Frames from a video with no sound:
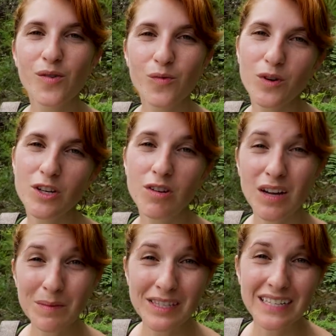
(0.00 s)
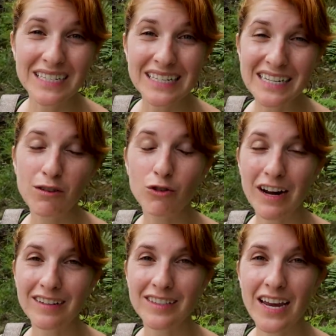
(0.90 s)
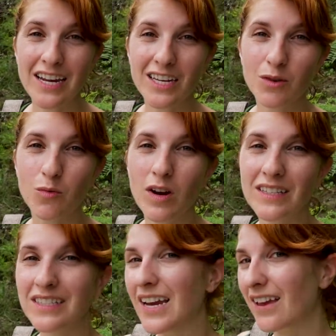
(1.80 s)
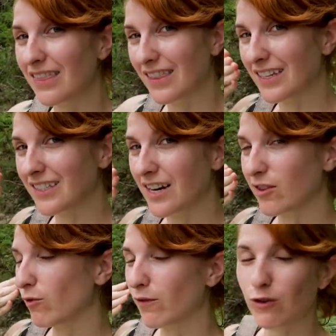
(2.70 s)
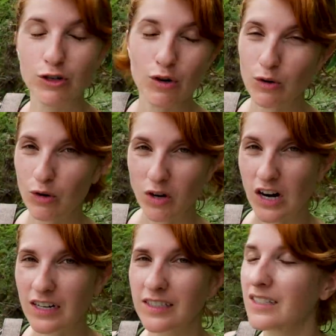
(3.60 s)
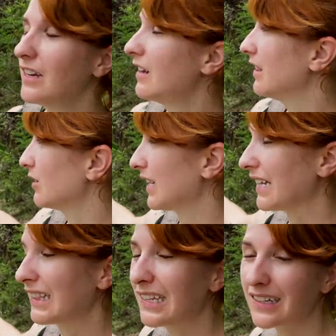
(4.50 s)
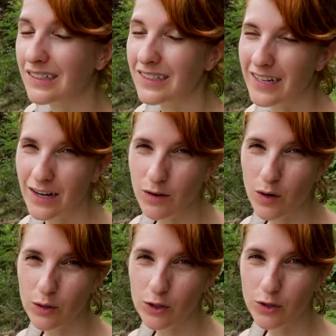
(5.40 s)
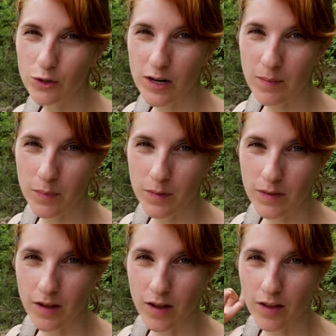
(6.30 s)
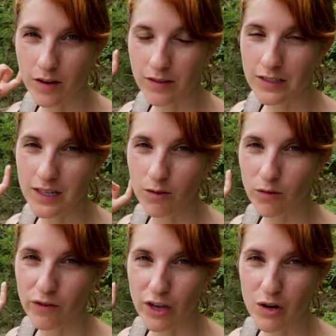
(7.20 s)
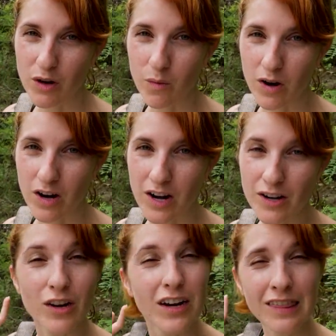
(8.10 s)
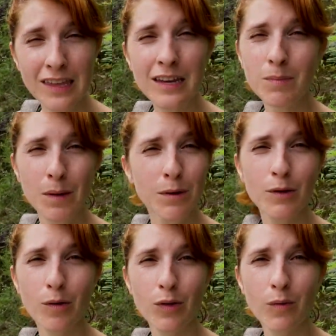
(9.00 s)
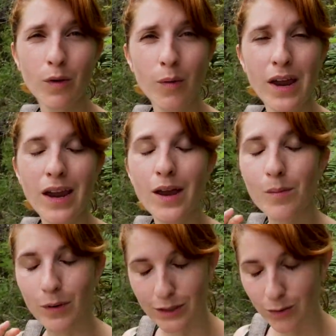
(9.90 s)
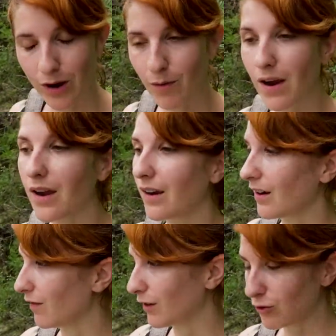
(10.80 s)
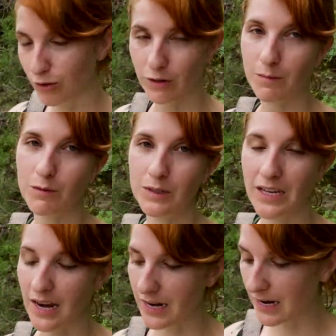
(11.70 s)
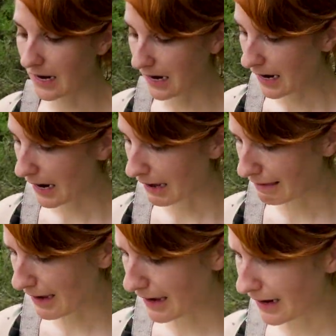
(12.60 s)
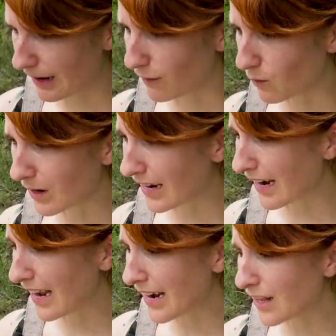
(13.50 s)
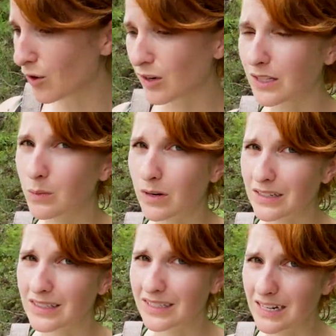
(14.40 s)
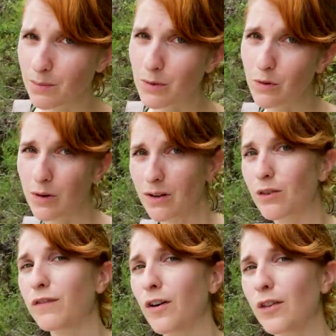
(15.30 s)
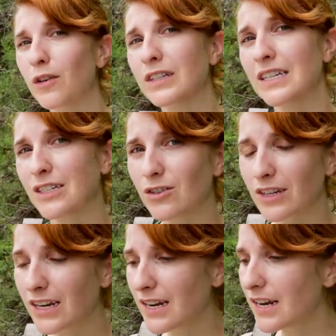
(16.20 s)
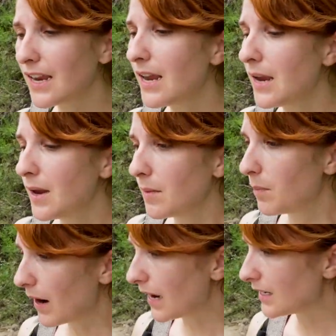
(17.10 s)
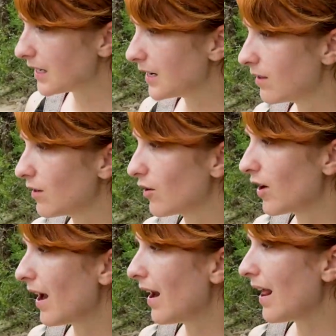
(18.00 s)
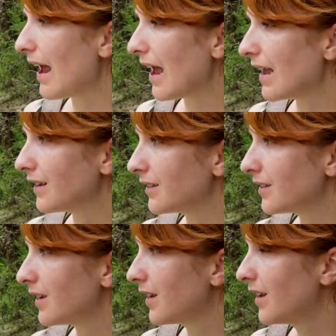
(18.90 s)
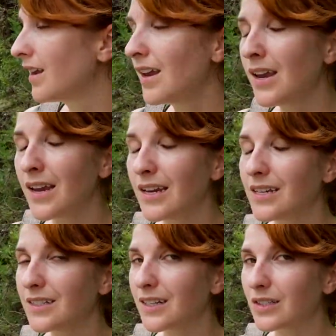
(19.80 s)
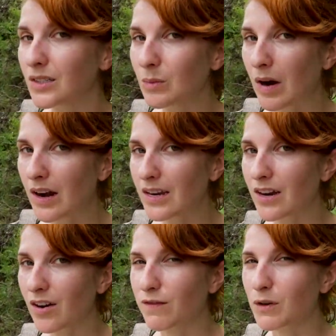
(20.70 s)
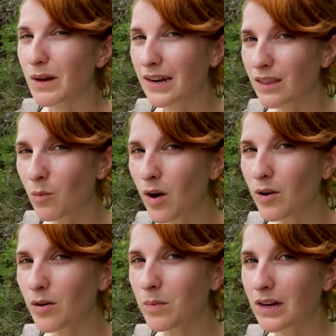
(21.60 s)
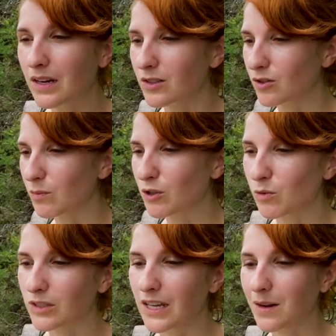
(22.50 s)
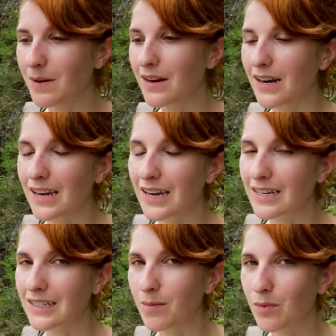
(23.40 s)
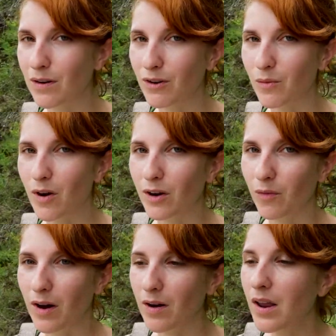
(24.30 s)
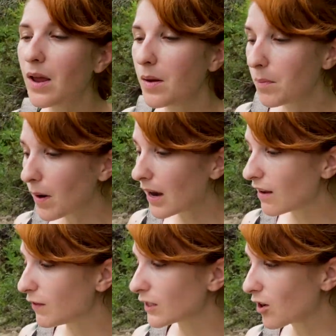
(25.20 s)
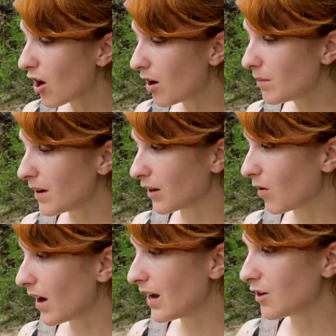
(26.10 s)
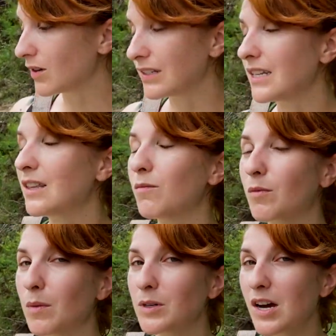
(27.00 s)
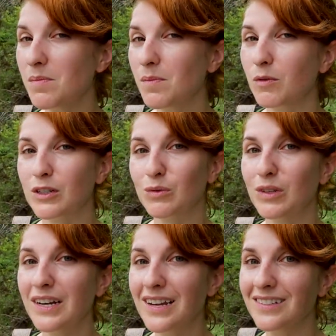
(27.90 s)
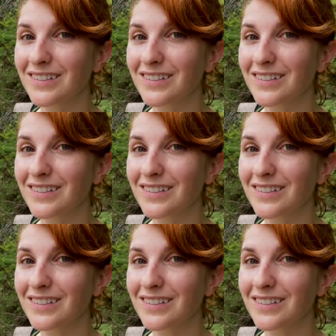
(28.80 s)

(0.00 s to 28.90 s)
When you come to the dino track site, you want to stay on this side of the river, don't cross. There's like a little narrow strip along this side of the river that you can walk on. You're gonna think maybe you're going the wrong way, but it's the right way. Eventually you'll come to a sign. And then if you want to get in and look, it's pretty steep. You can go down a little farther, it's easier to get in. But they're not as easy to spot here if you get in the water because there's much more sediment and it kicks up whenever you walk around. But if it's calm and quiet, you can see them from up top, which is really nice.